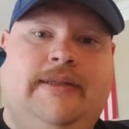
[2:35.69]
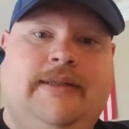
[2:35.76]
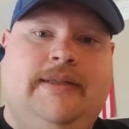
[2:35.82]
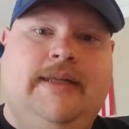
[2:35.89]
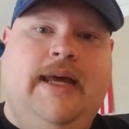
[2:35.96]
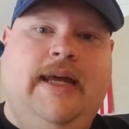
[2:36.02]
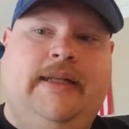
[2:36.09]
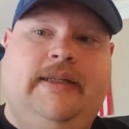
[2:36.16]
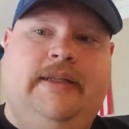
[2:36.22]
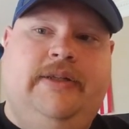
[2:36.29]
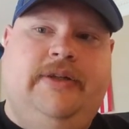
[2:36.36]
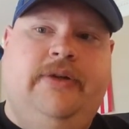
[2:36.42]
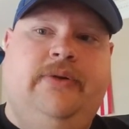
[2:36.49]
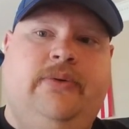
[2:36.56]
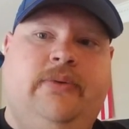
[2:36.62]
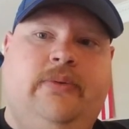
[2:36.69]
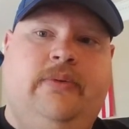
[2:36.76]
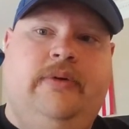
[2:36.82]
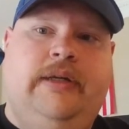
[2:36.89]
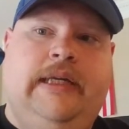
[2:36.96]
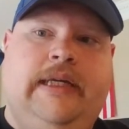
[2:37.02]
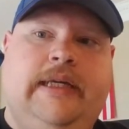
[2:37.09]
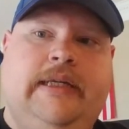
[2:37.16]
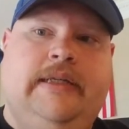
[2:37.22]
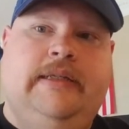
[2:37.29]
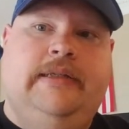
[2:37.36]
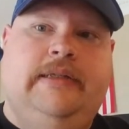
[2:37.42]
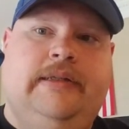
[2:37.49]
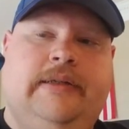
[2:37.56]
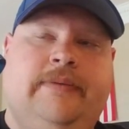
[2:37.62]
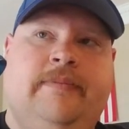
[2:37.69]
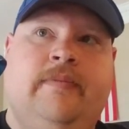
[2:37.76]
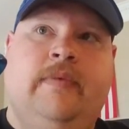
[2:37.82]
designed to do is,